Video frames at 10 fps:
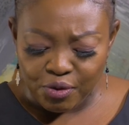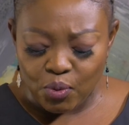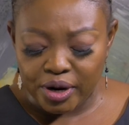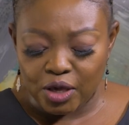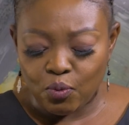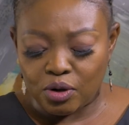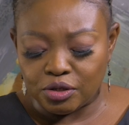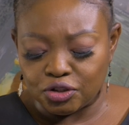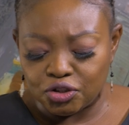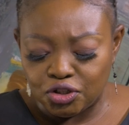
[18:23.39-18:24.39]
the working
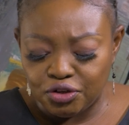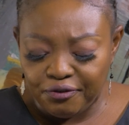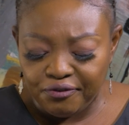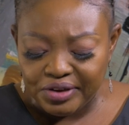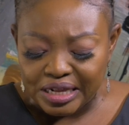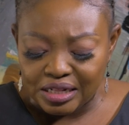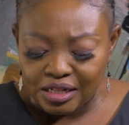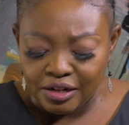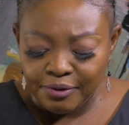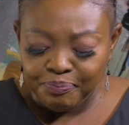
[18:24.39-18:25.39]
world, do you
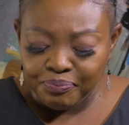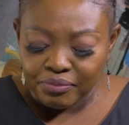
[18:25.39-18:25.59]
feel